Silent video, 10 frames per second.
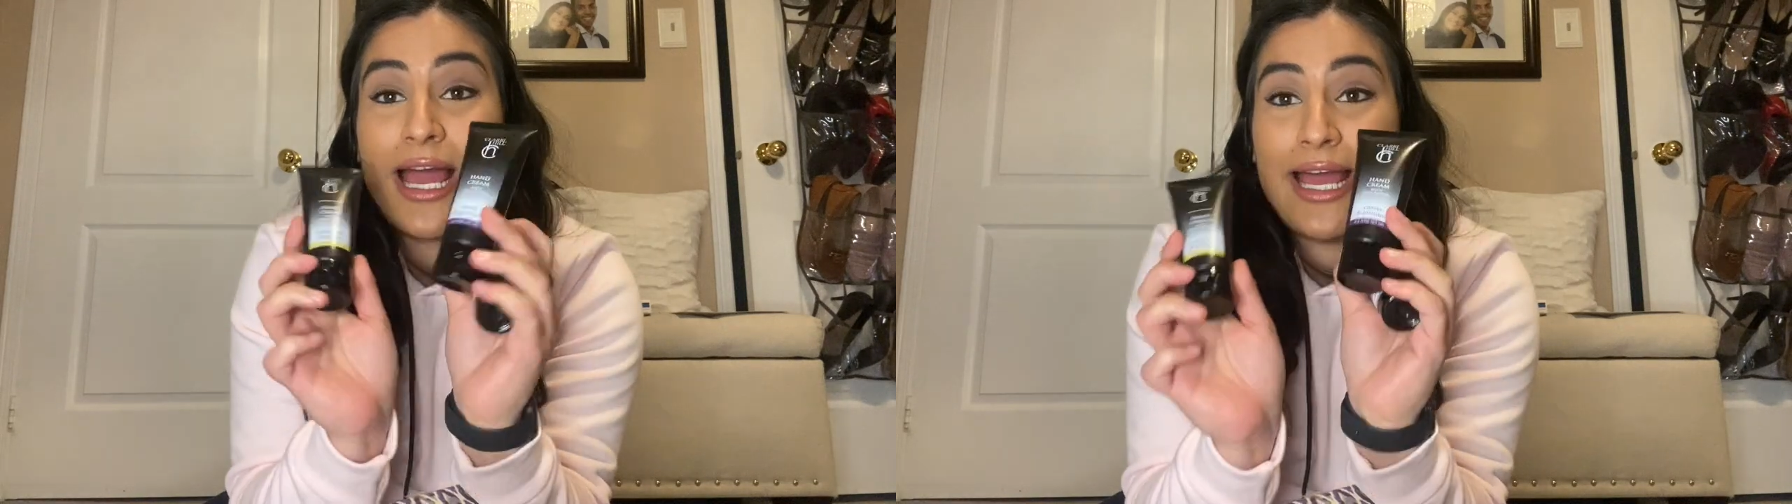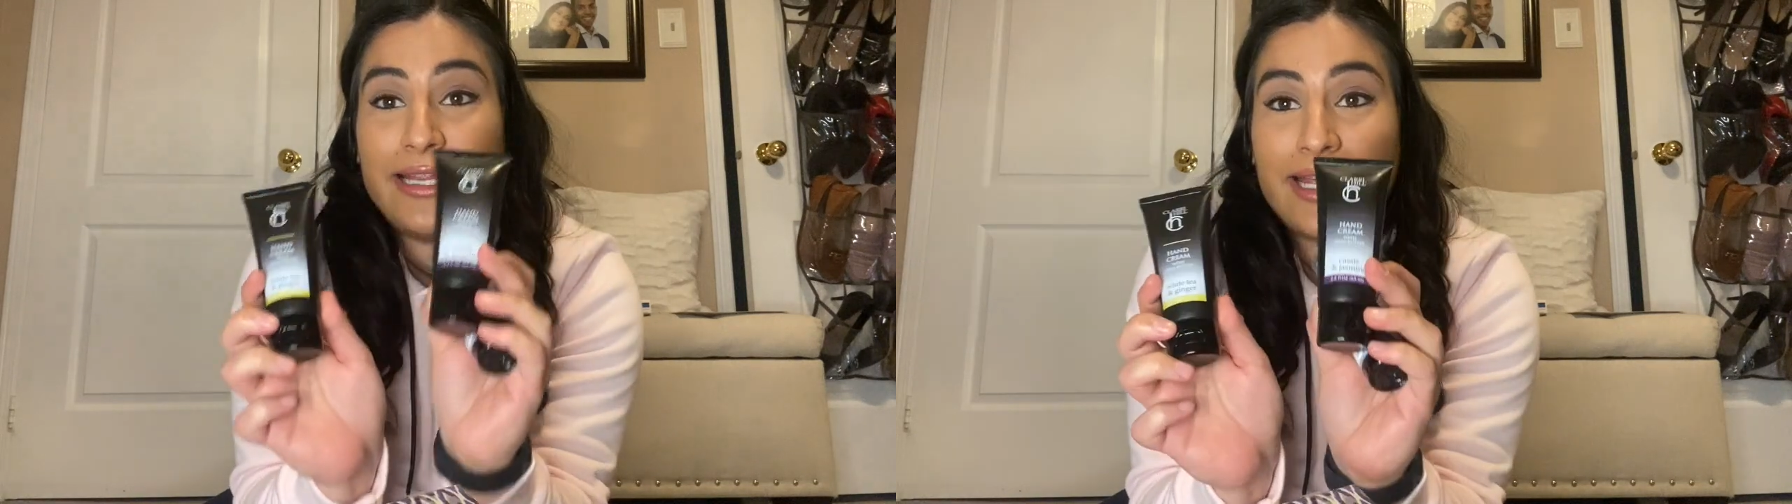
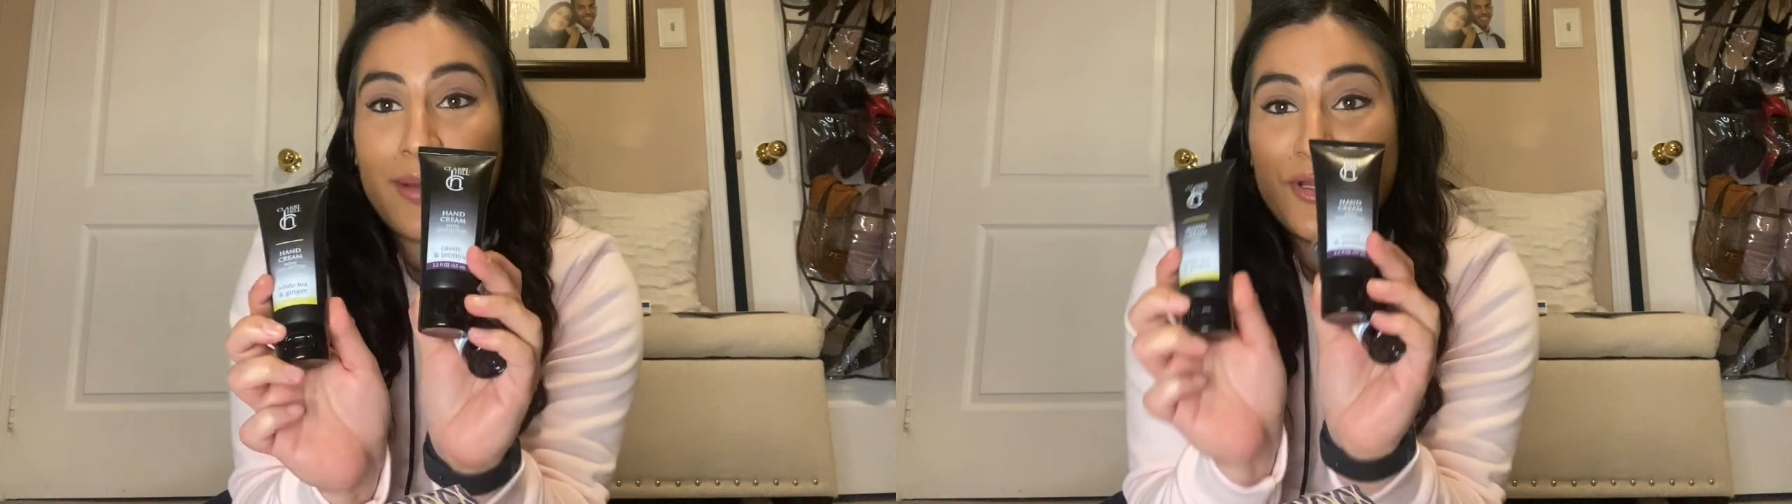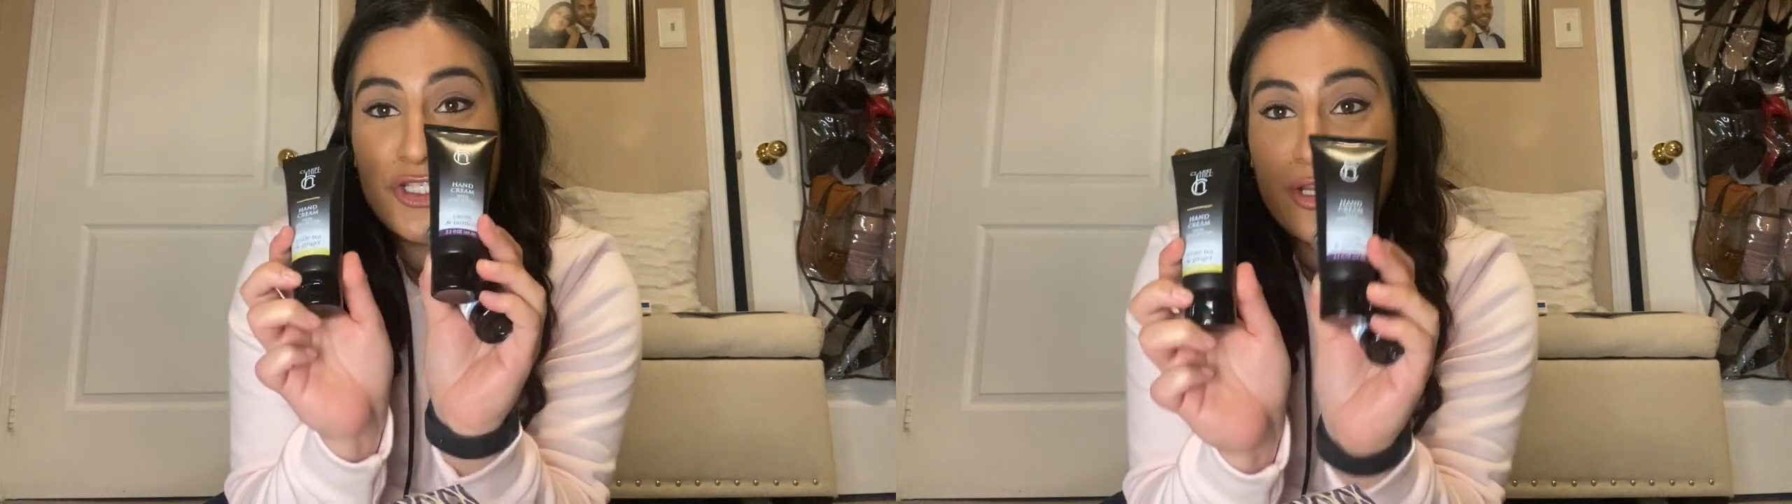And like I
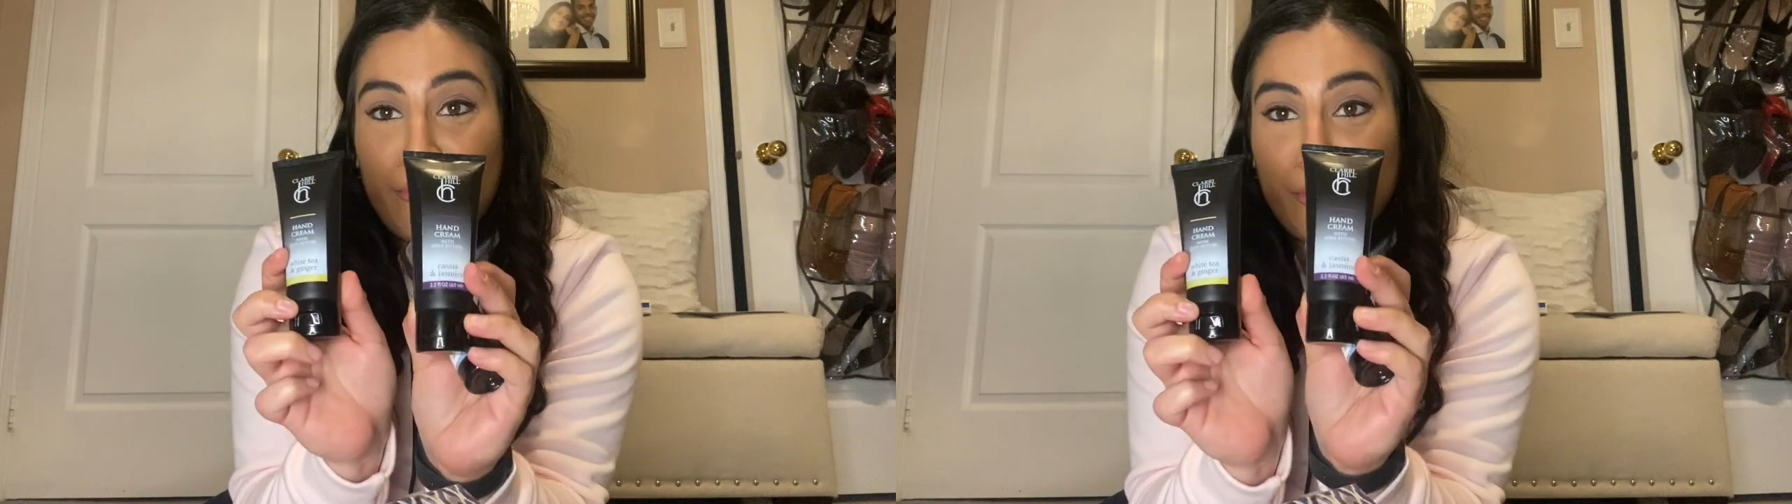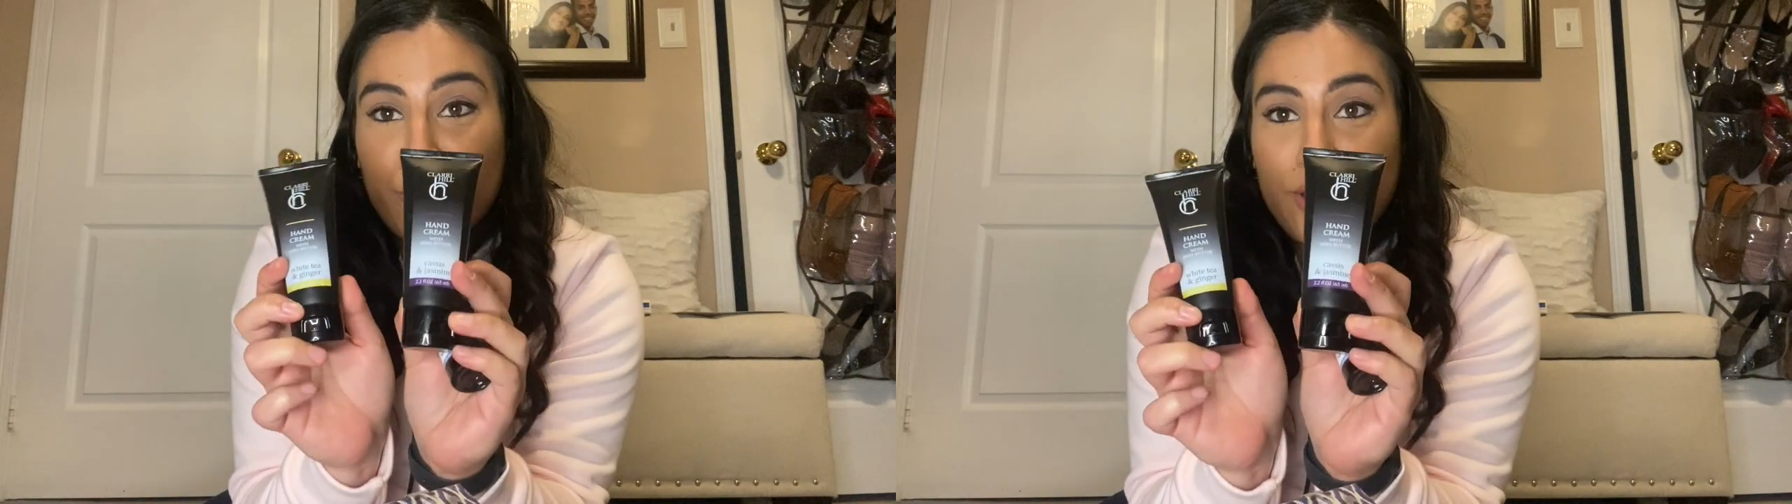mentioned, they're
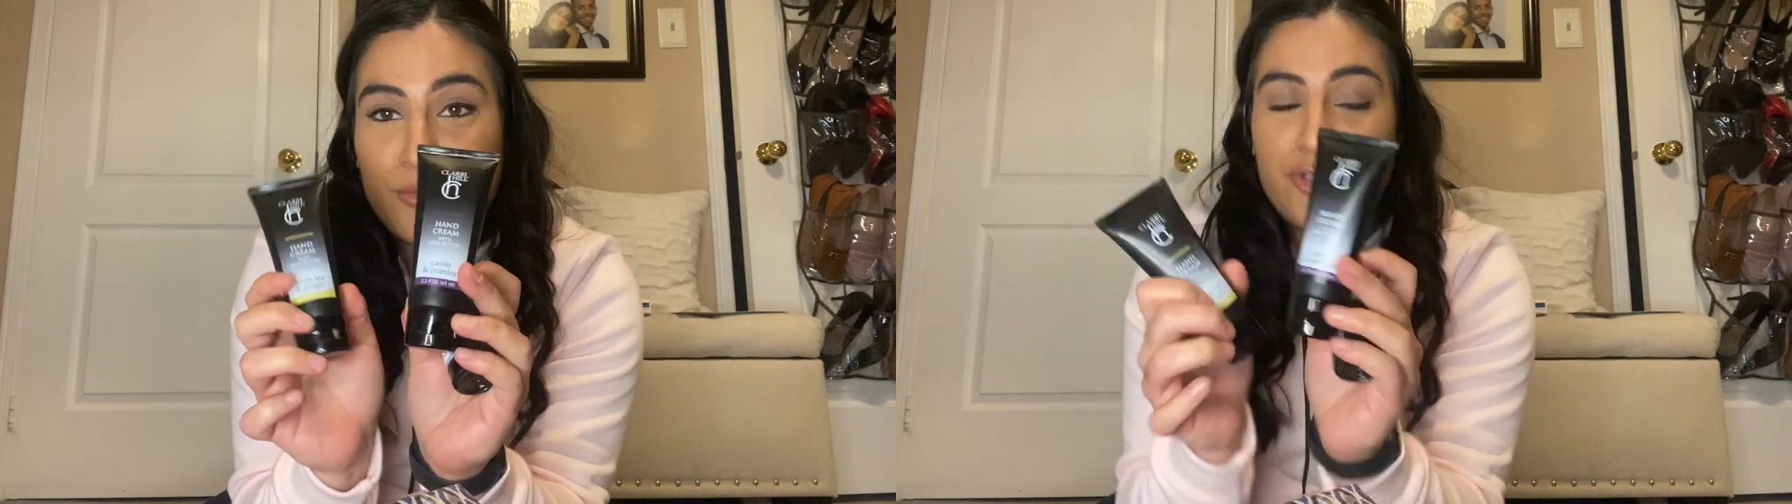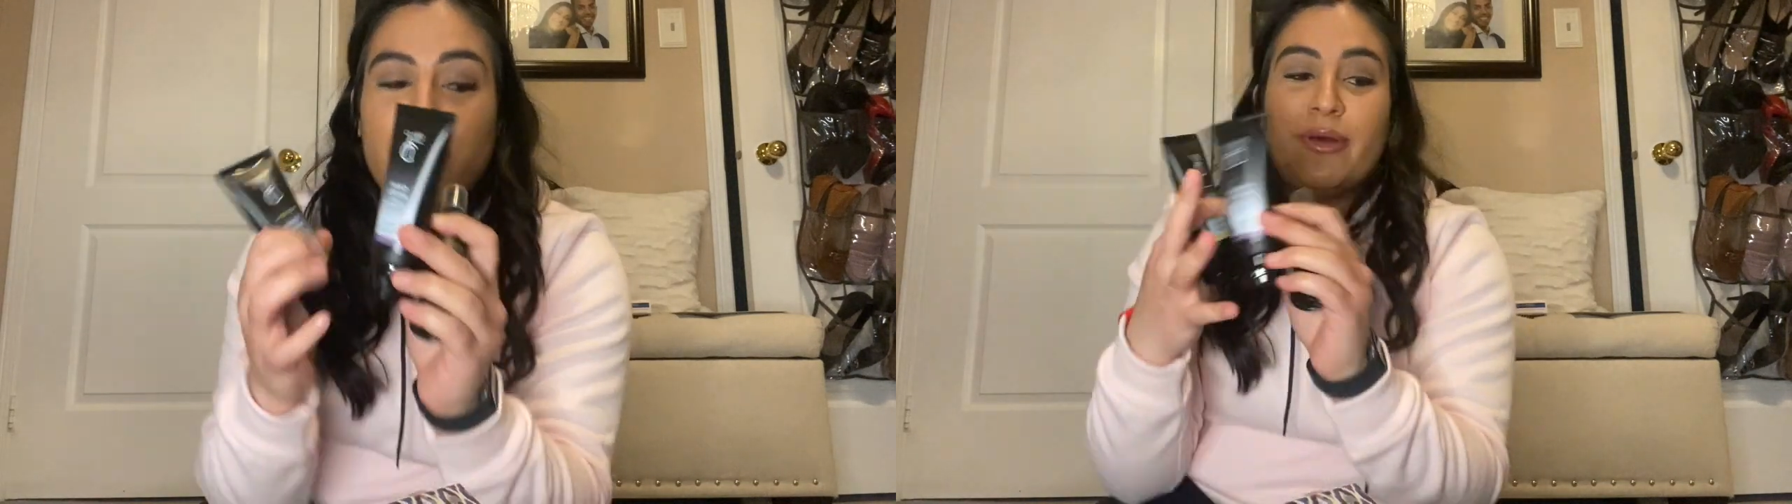both made
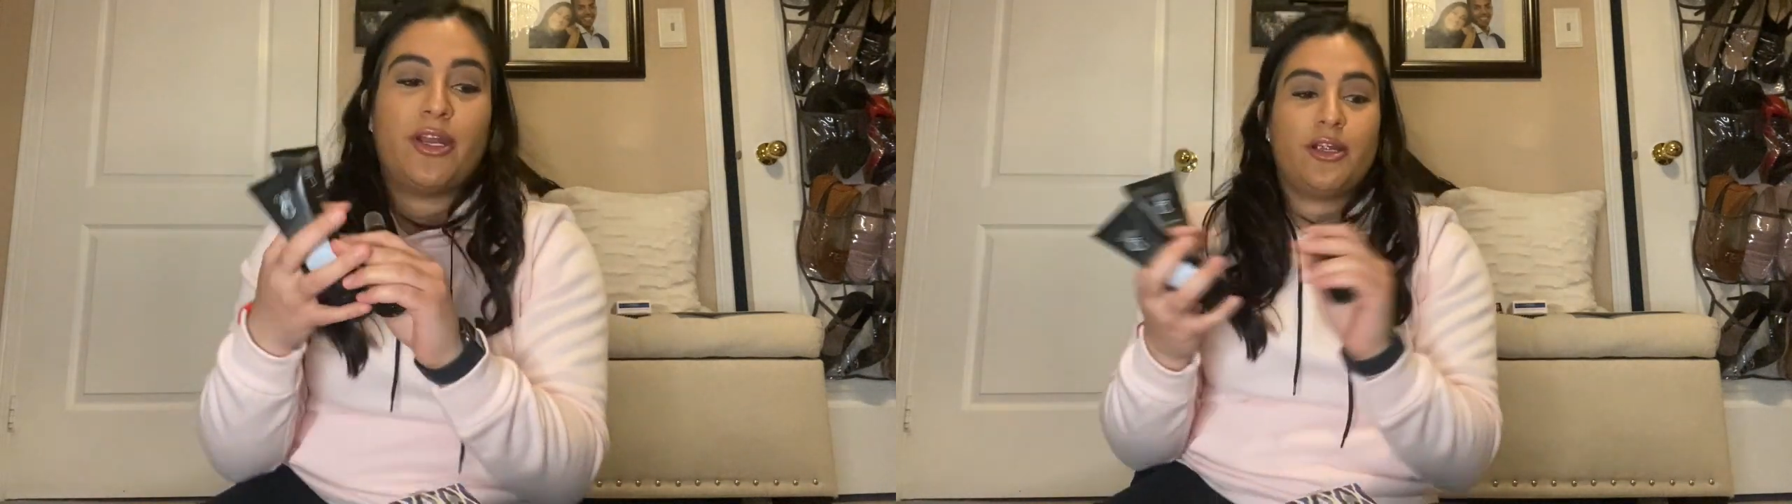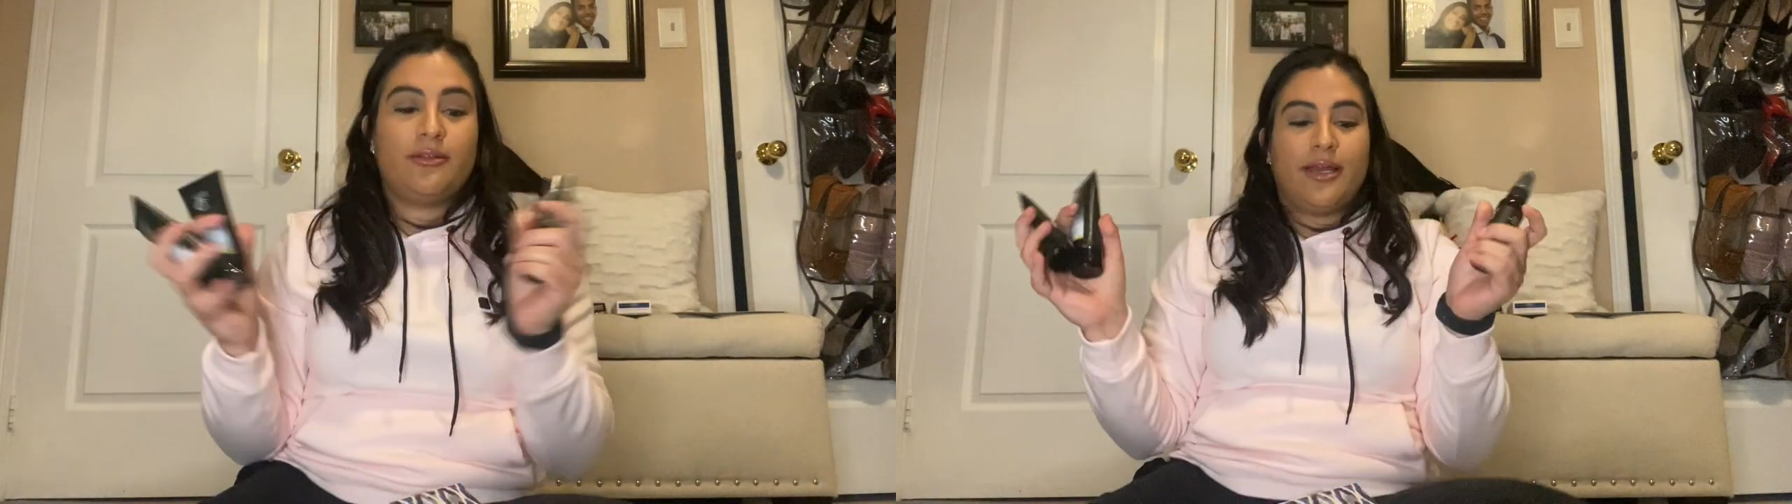with shea butter.